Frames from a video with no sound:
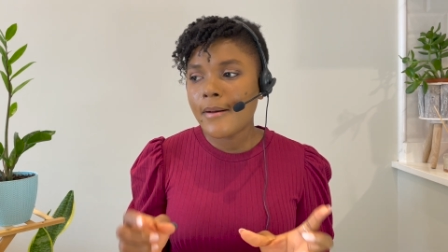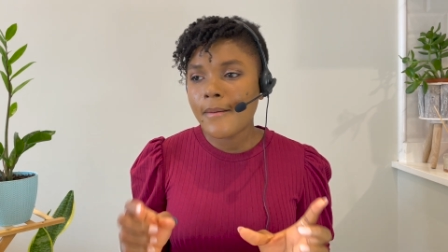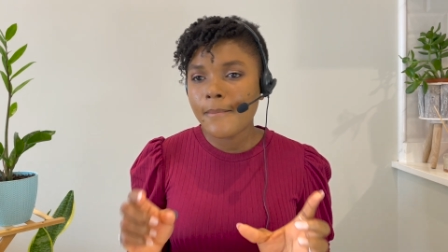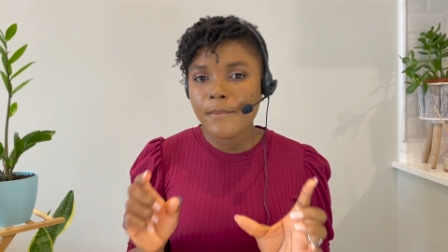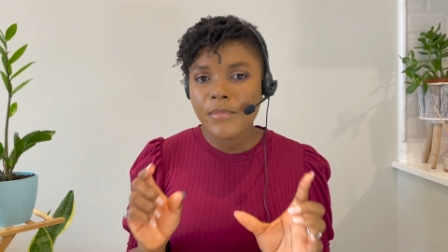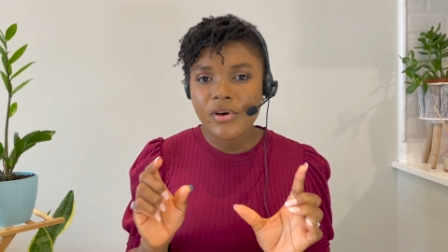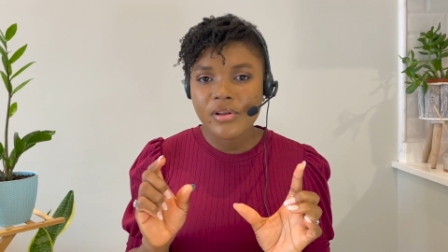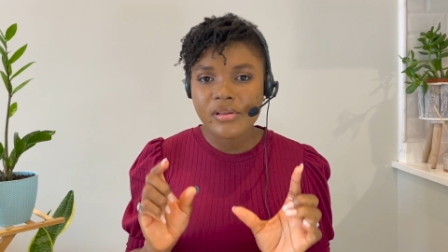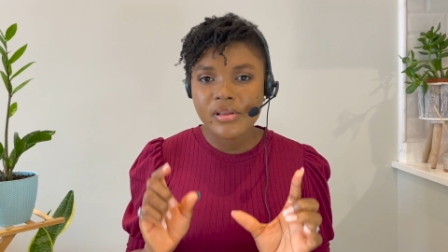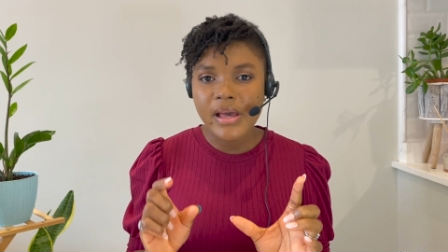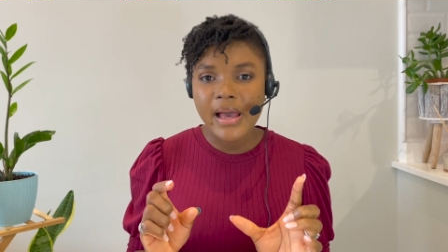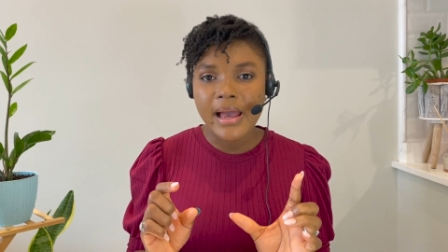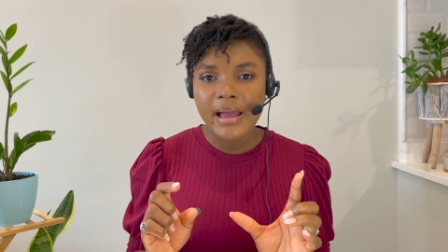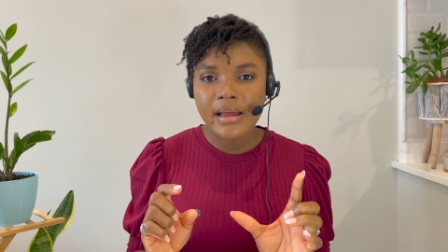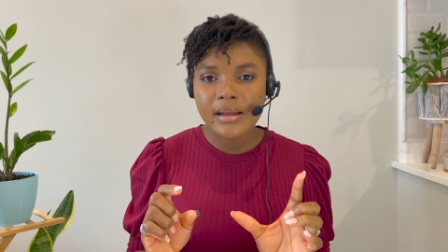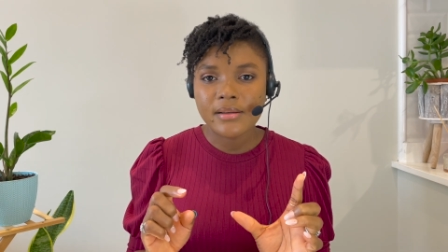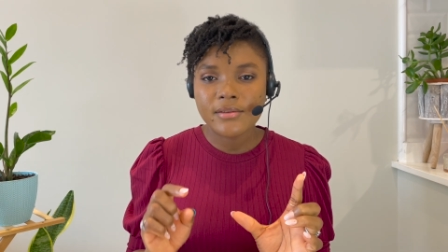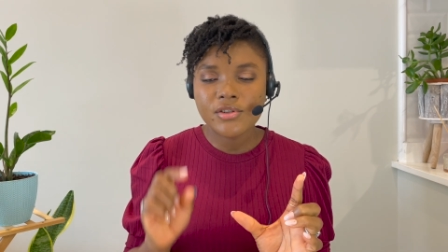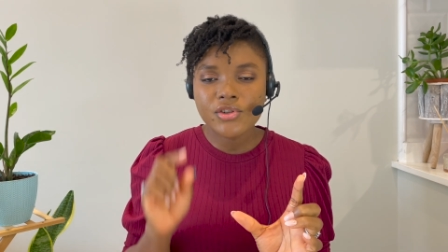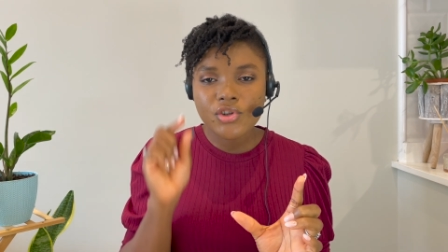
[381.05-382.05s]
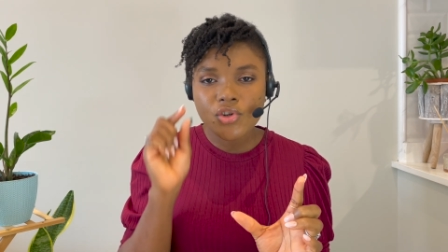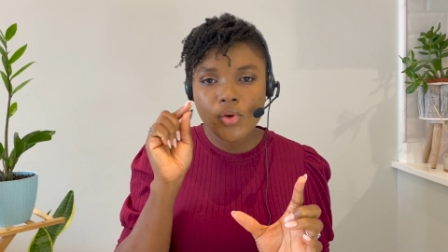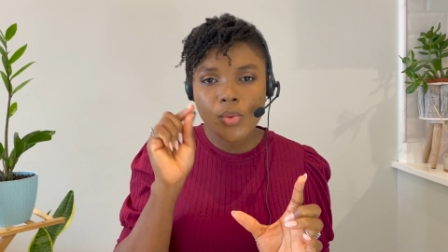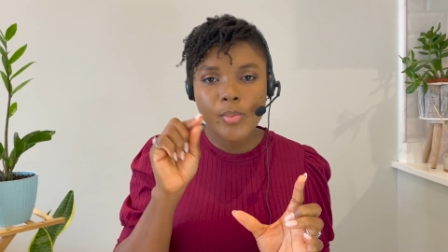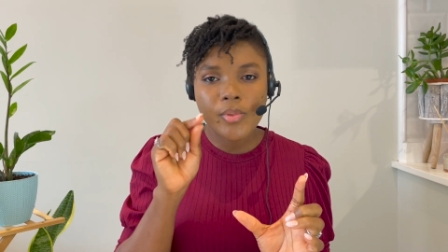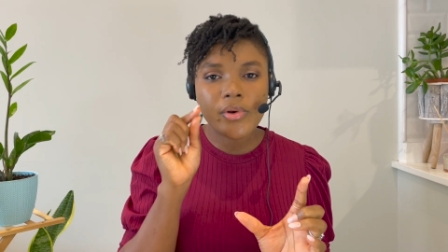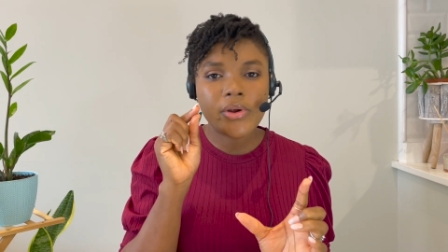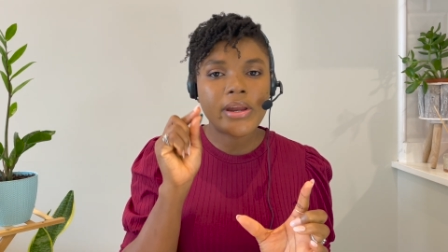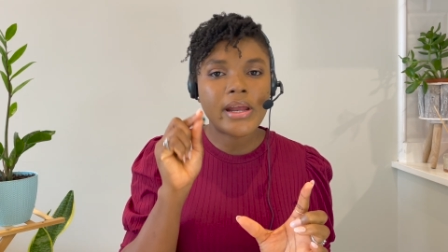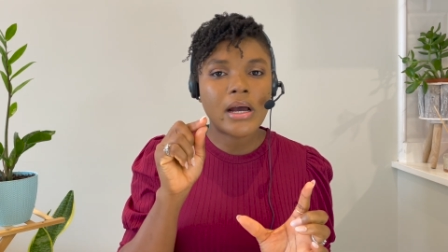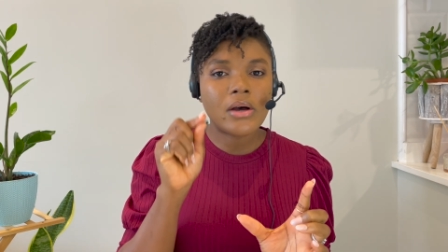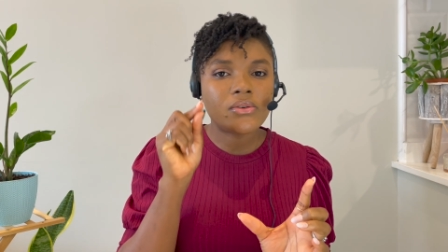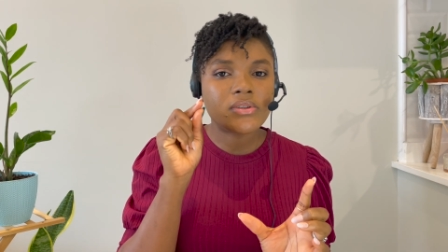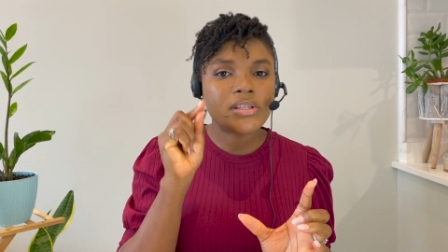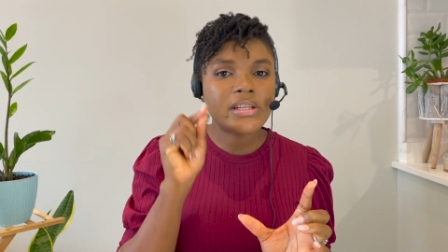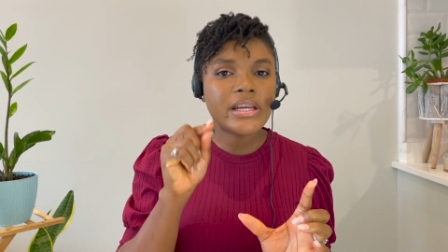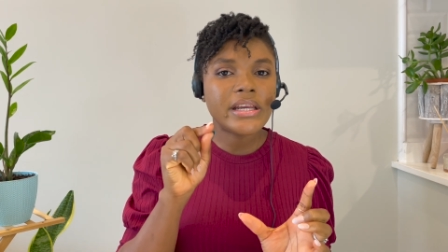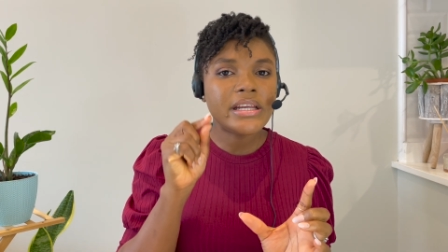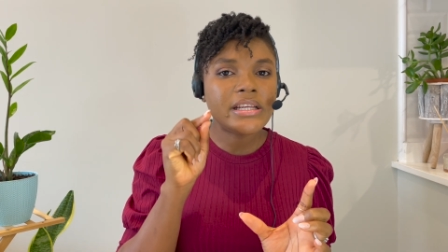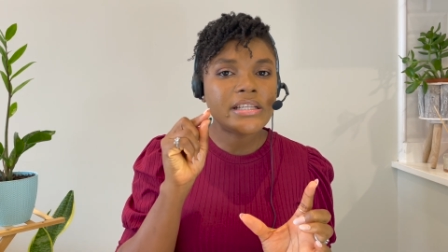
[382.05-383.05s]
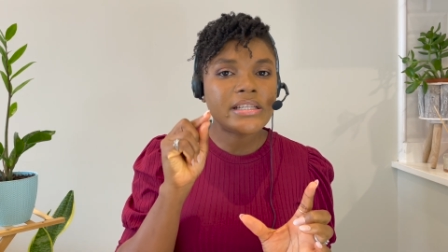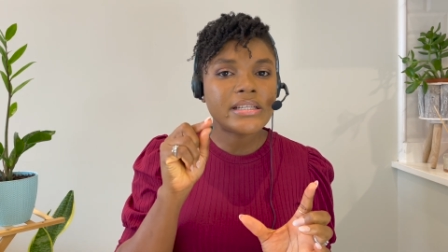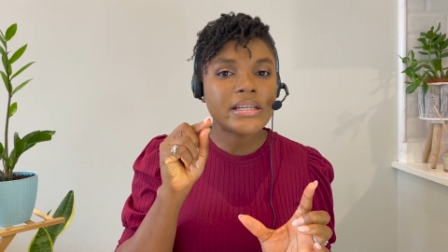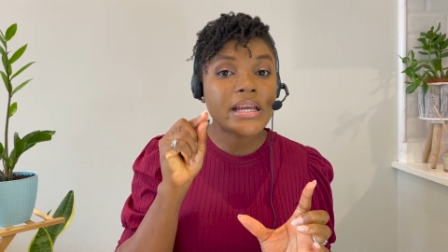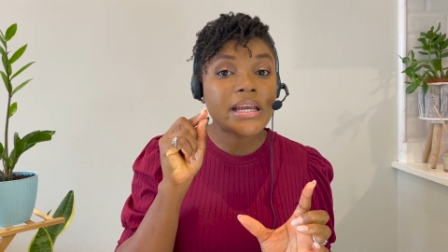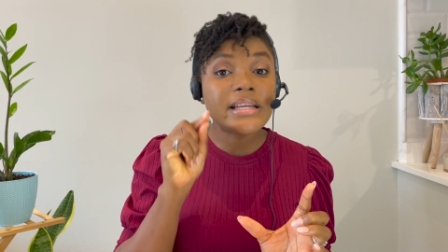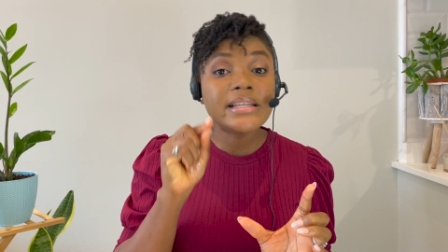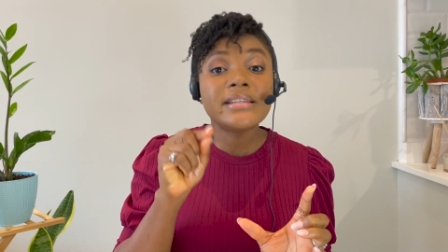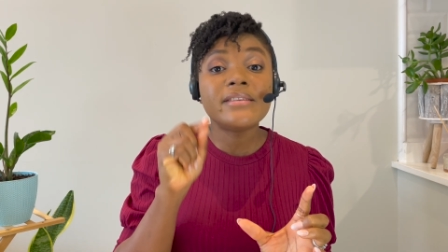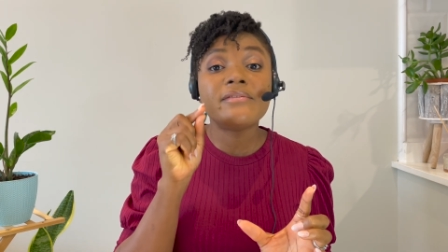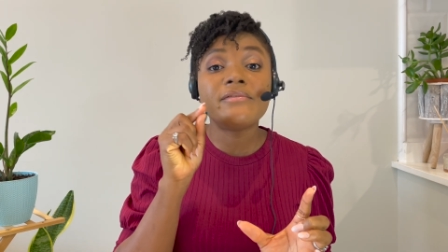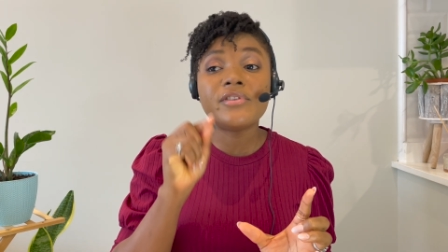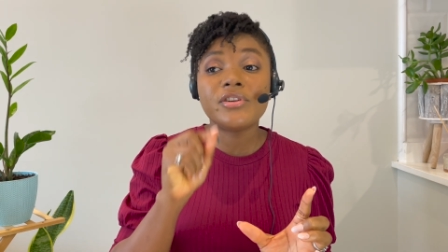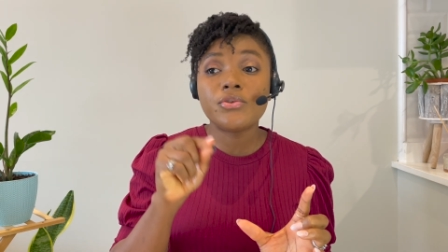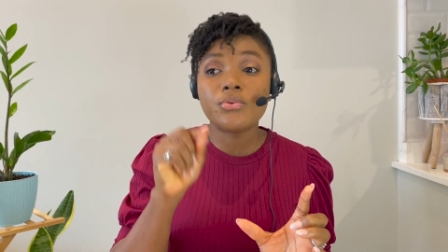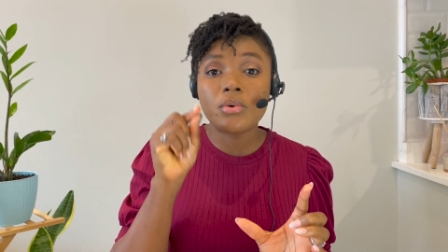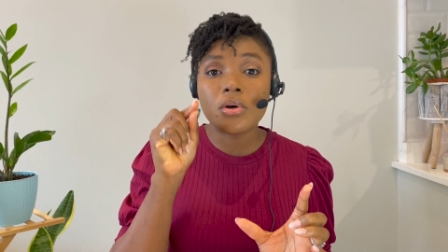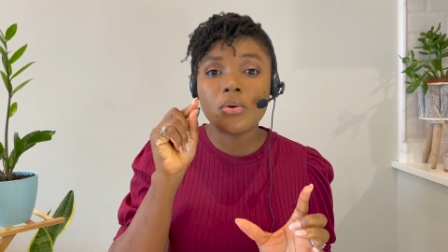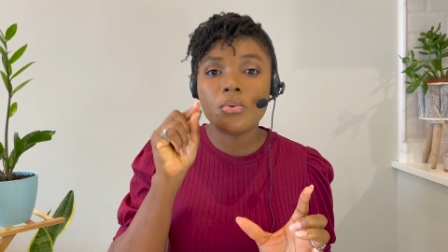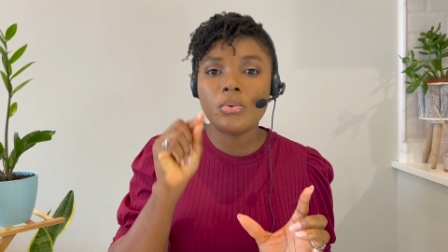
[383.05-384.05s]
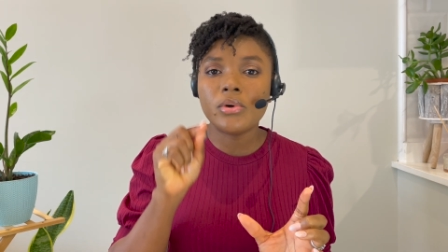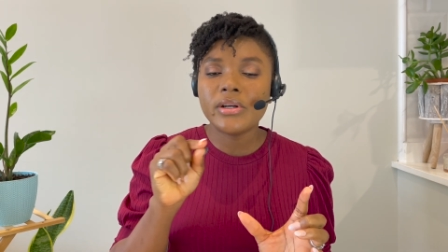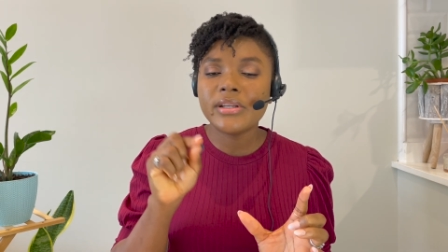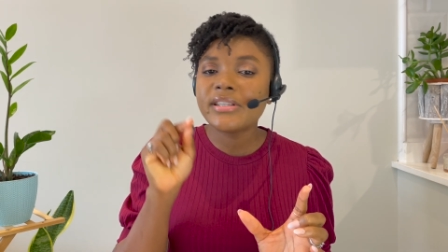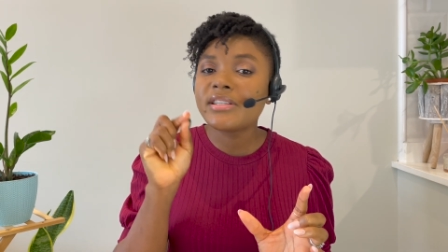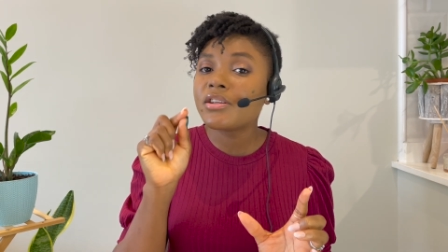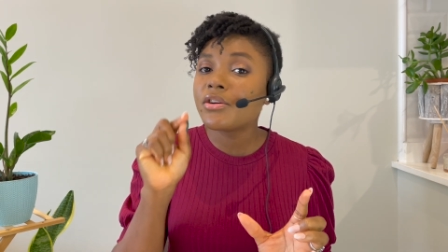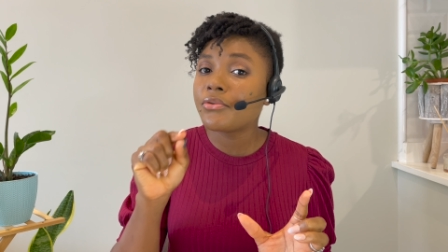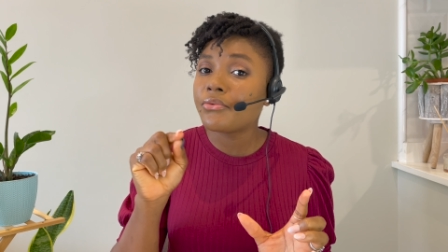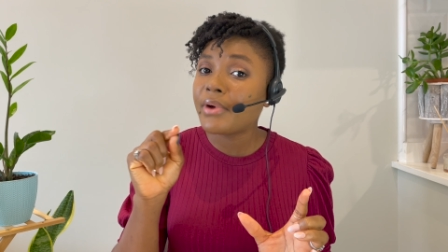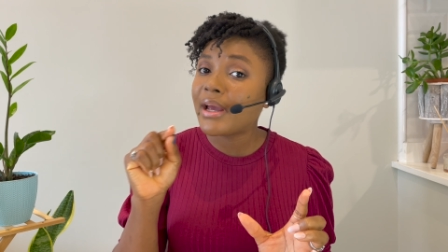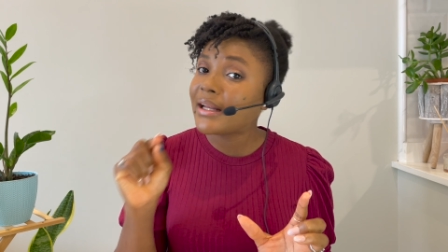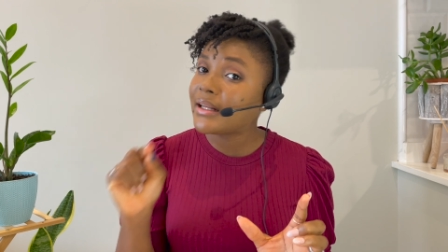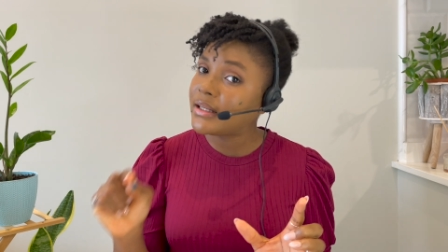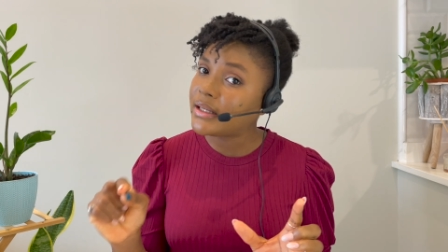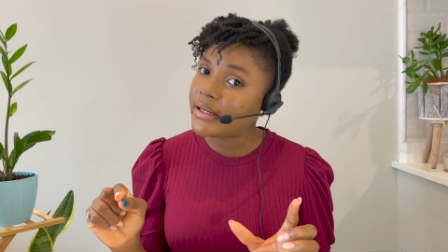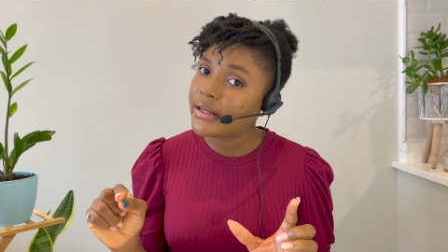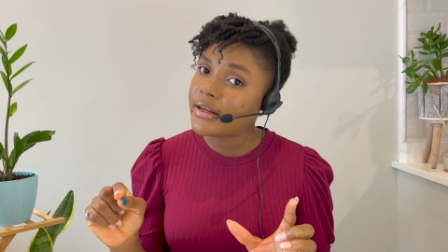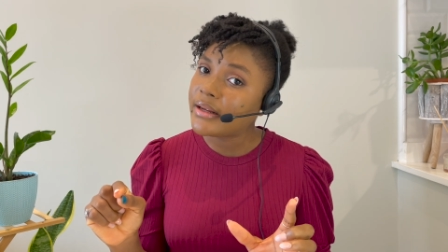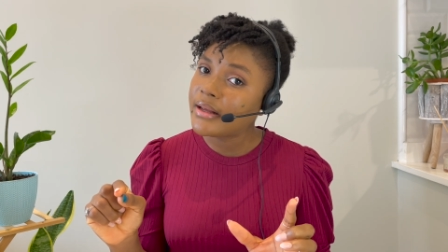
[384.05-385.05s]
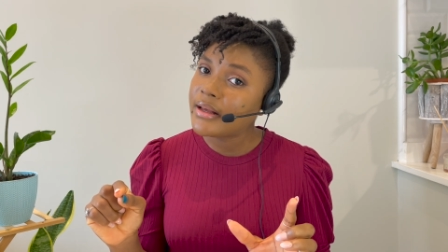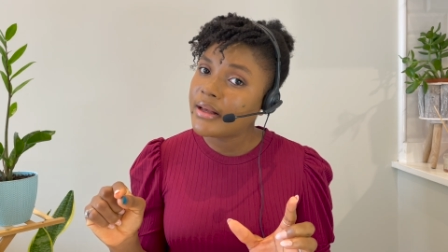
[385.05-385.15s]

But then, do you pronounce each individual words correctly?